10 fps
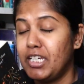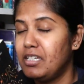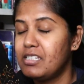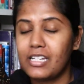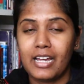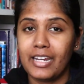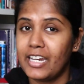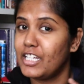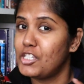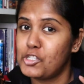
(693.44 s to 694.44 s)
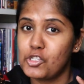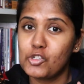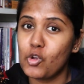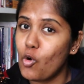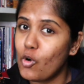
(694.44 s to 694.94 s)
Things are getting
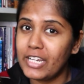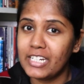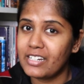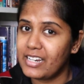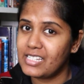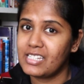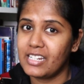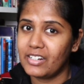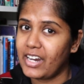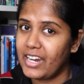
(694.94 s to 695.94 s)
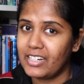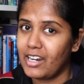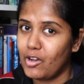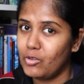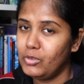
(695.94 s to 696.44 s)
so interesting right
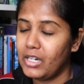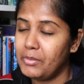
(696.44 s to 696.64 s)
now.